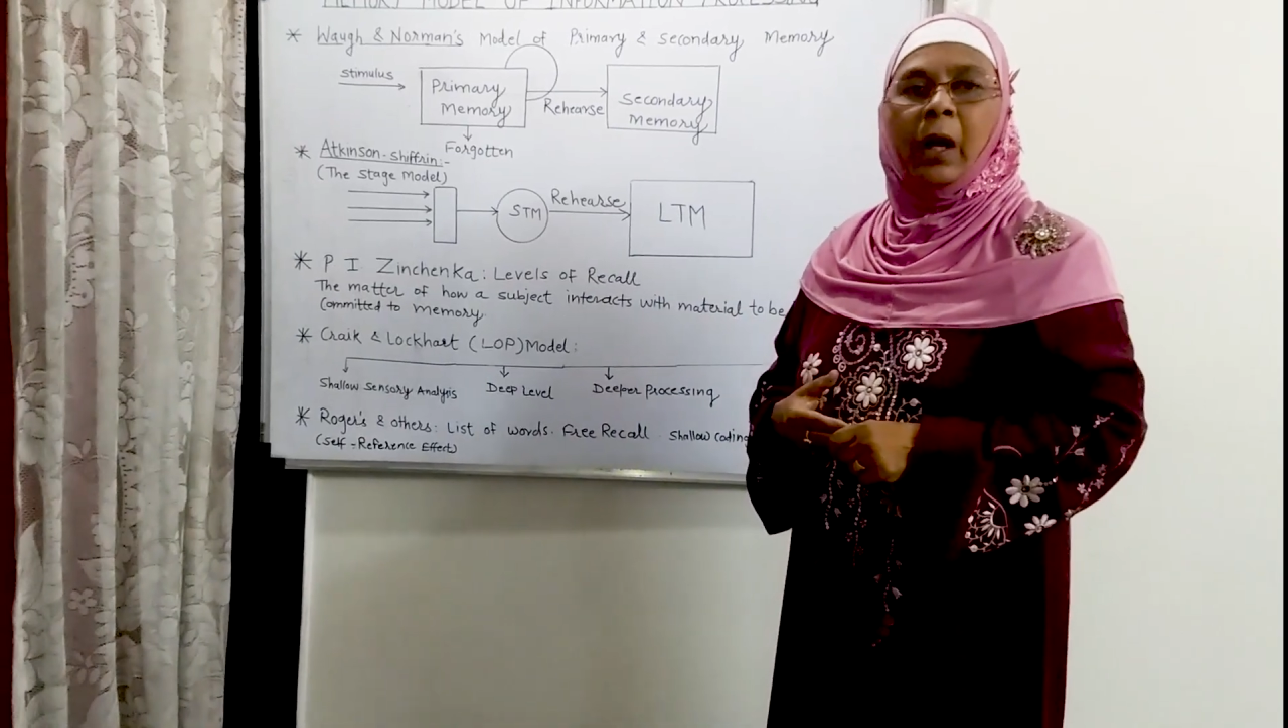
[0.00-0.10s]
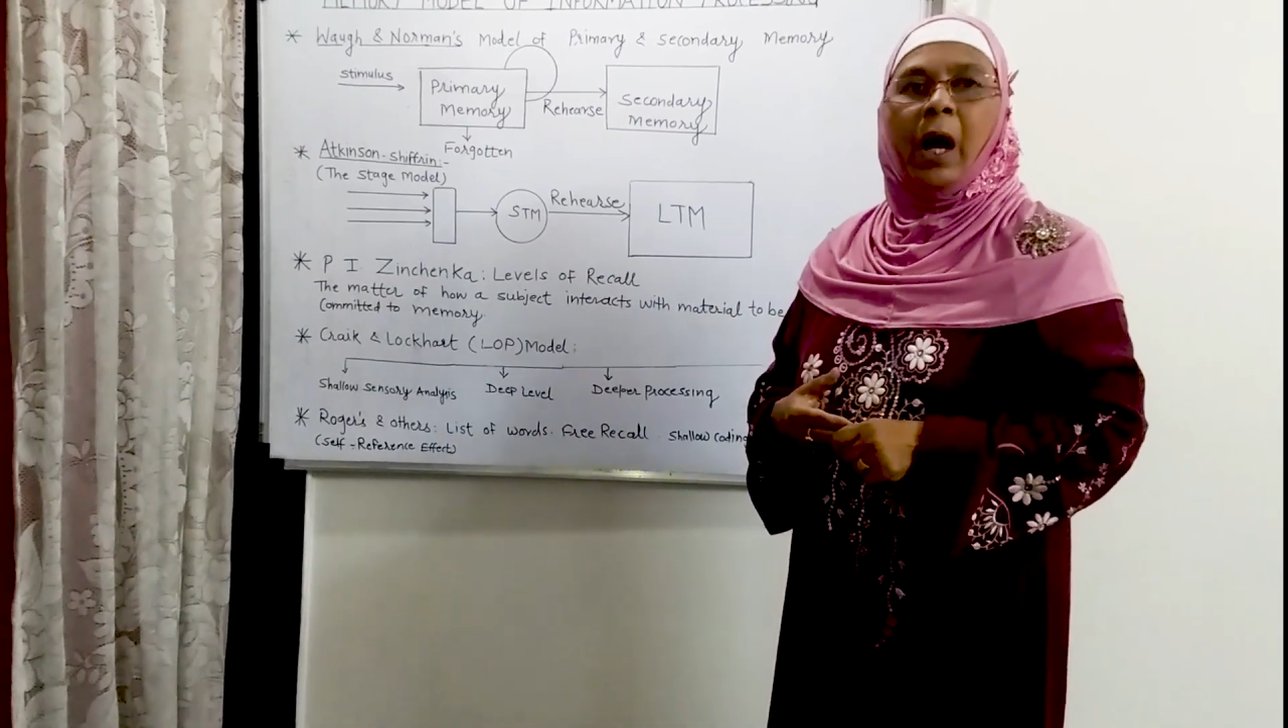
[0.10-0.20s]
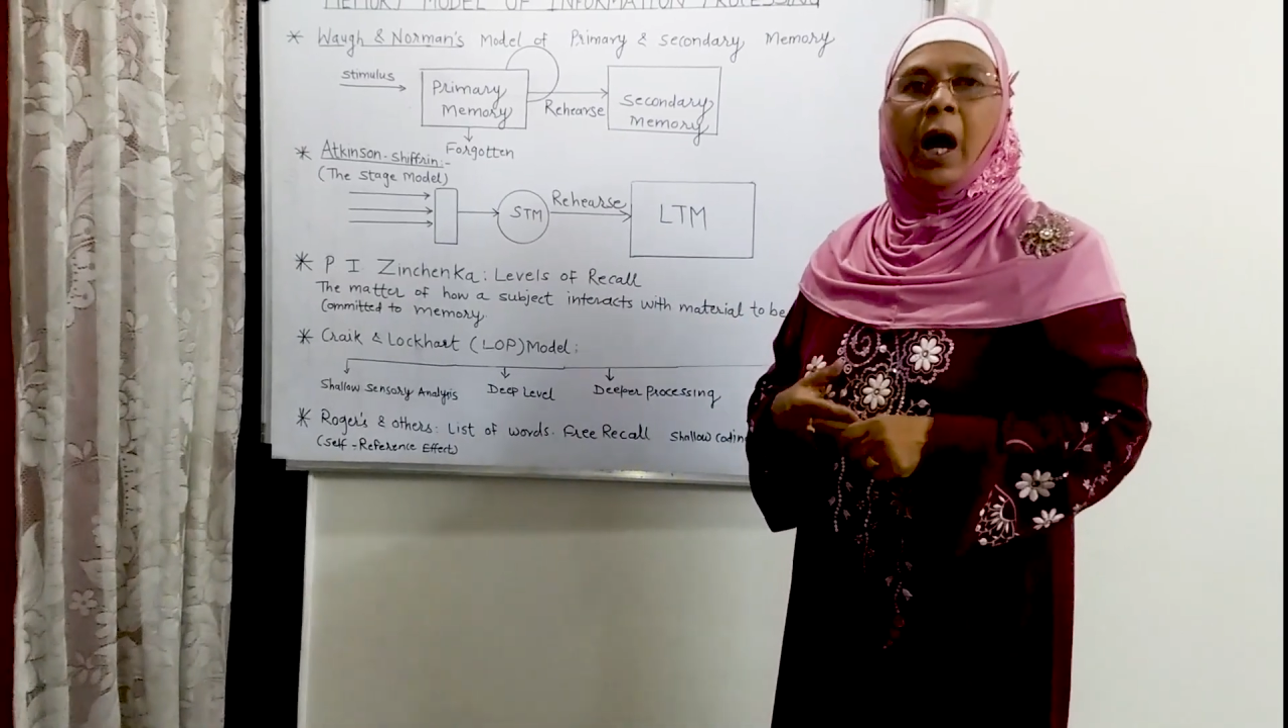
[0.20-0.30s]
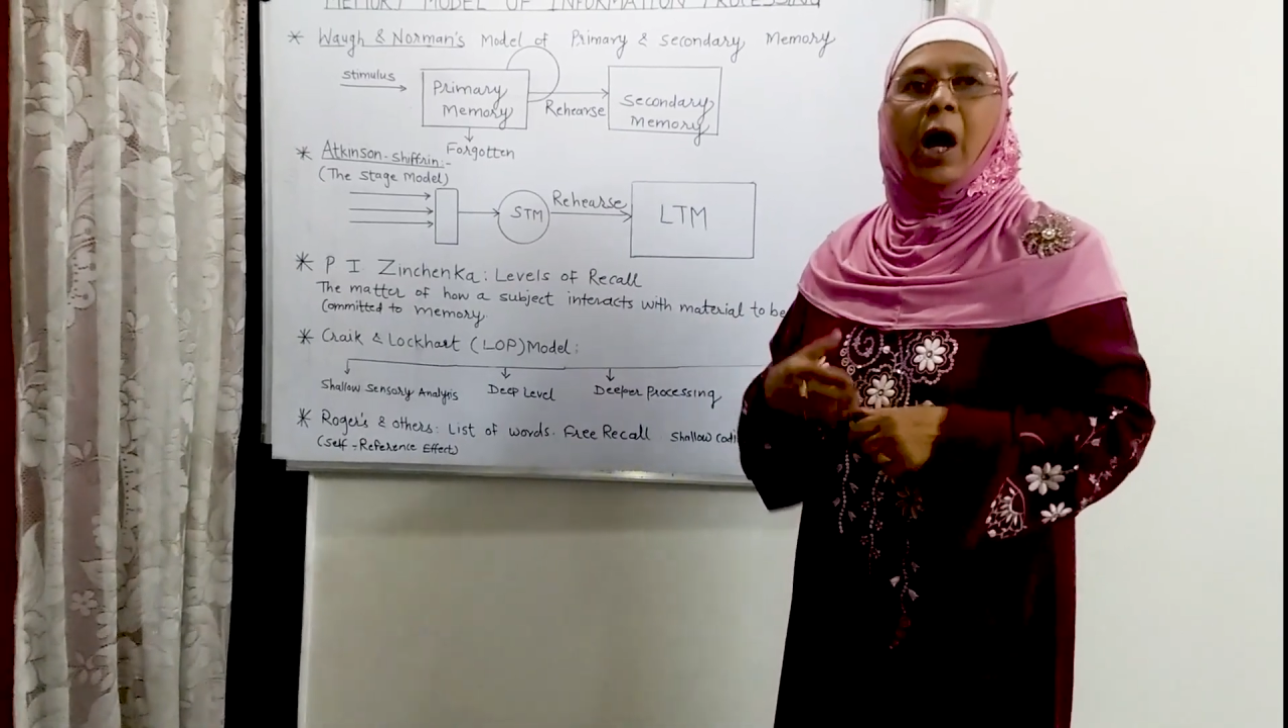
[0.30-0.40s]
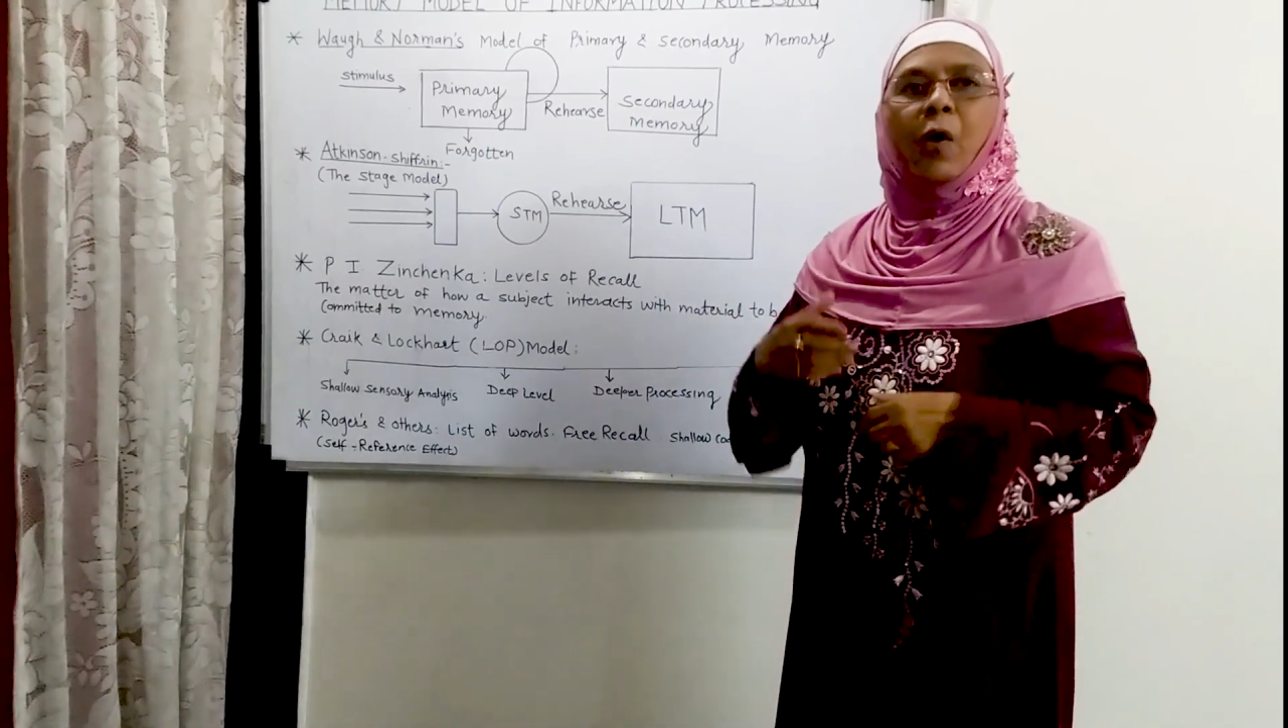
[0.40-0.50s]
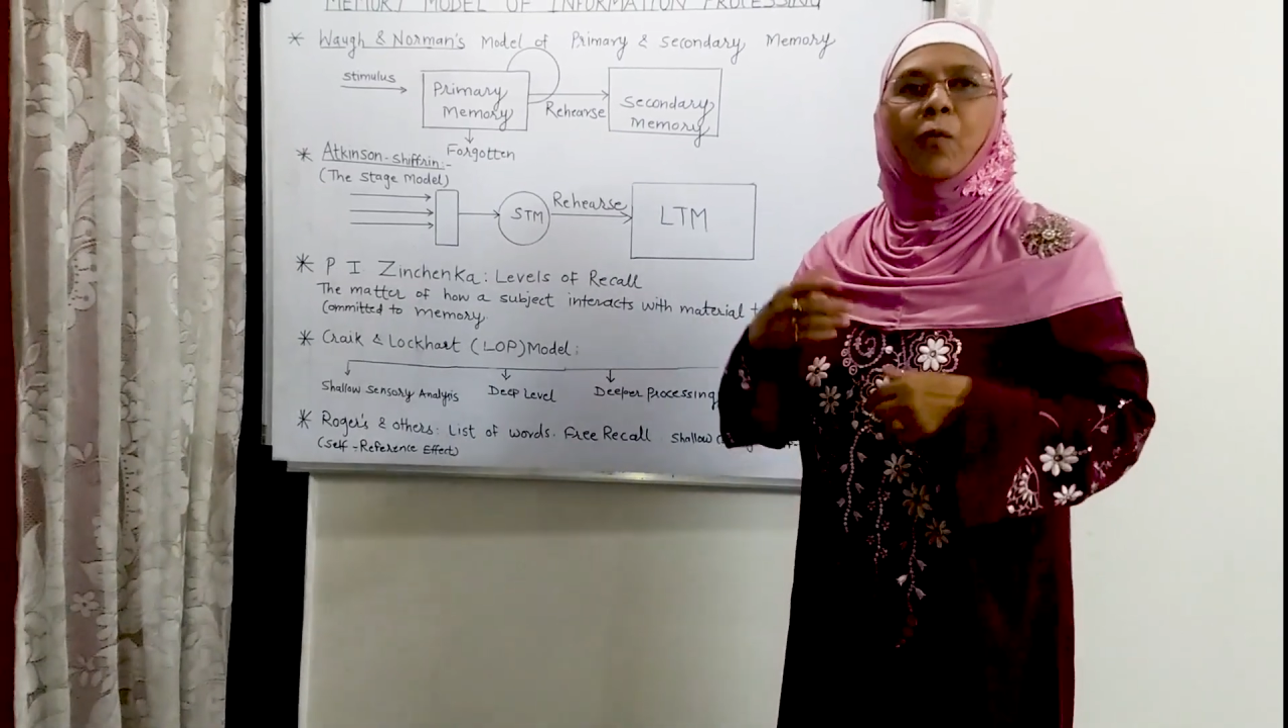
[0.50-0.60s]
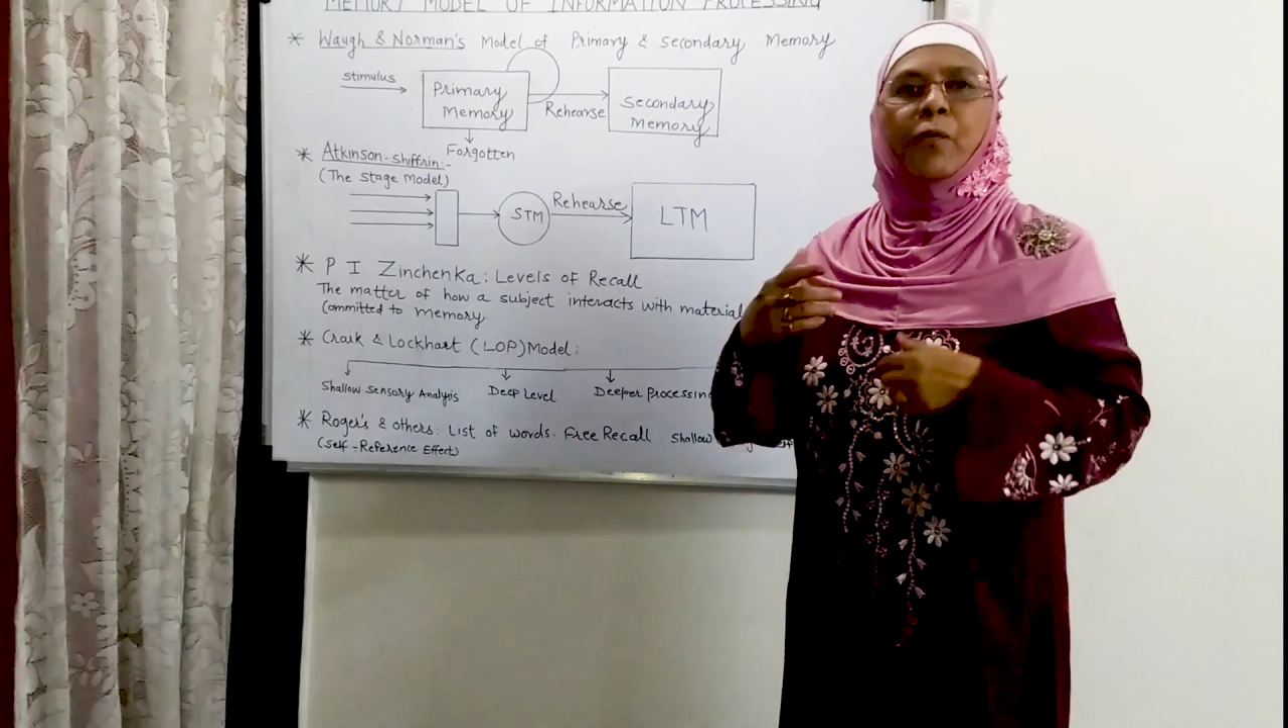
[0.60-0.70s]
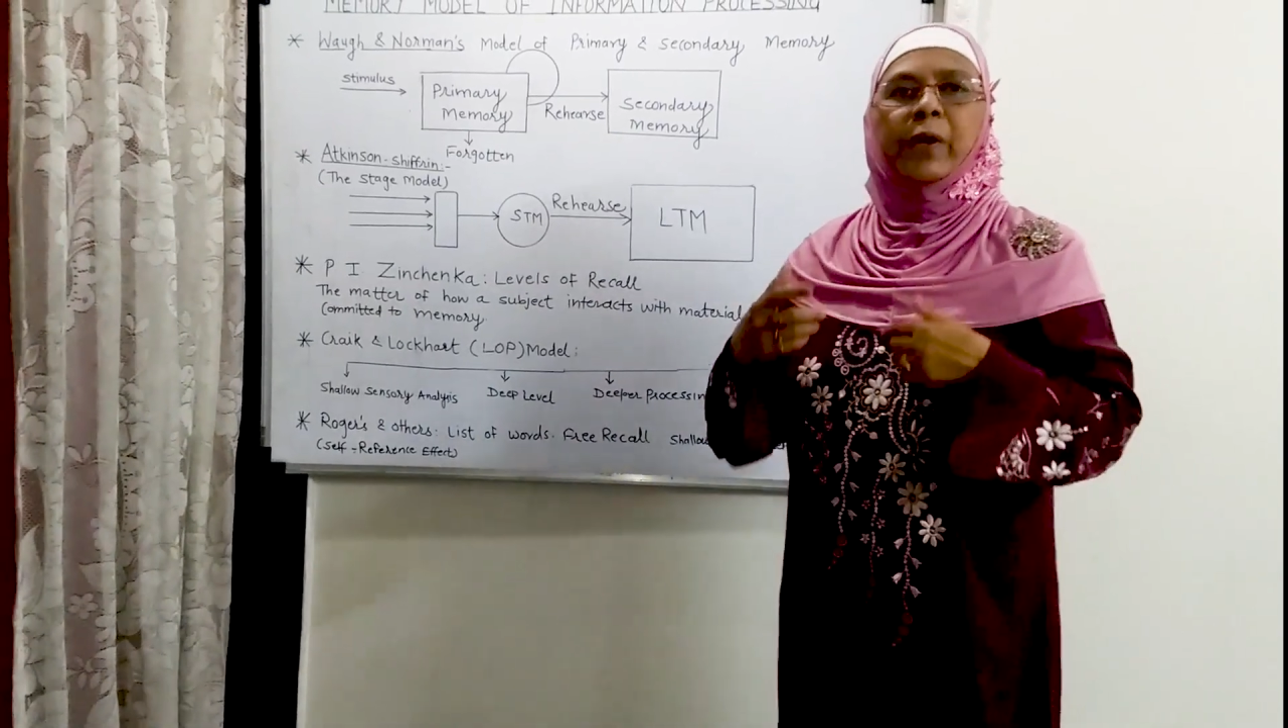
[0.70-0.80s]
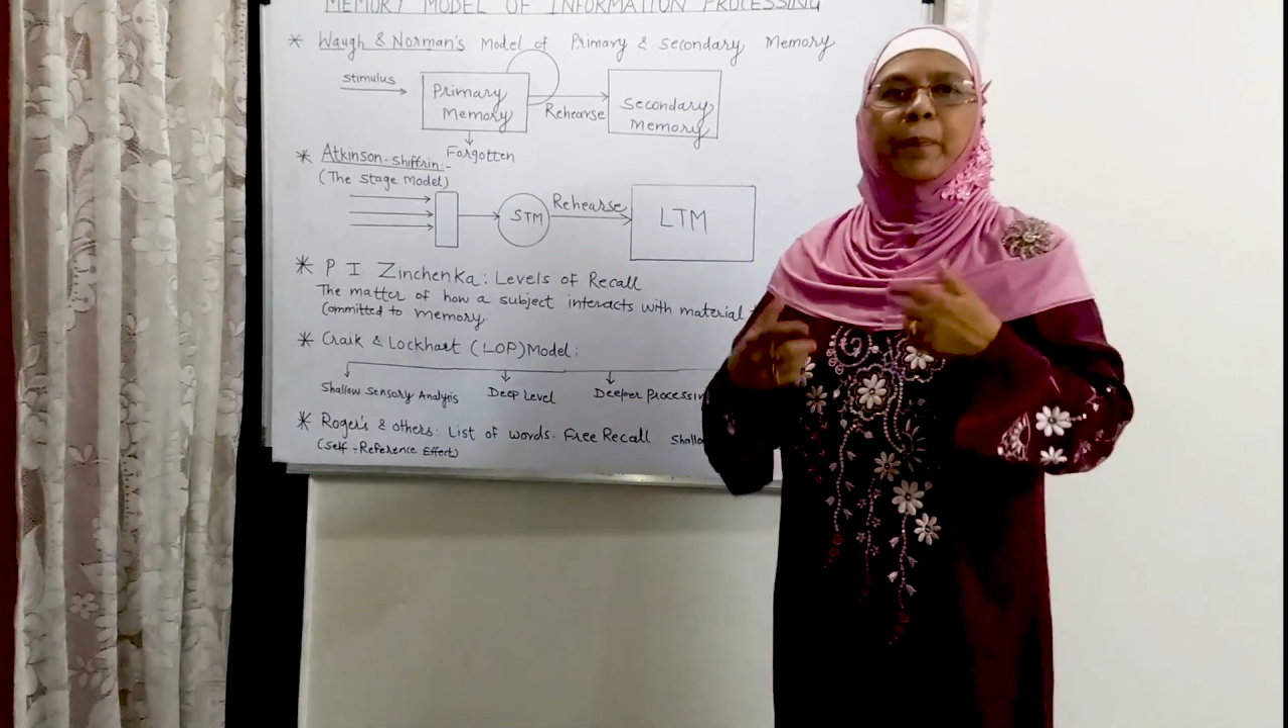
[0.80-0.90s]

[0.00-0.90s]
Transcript: How we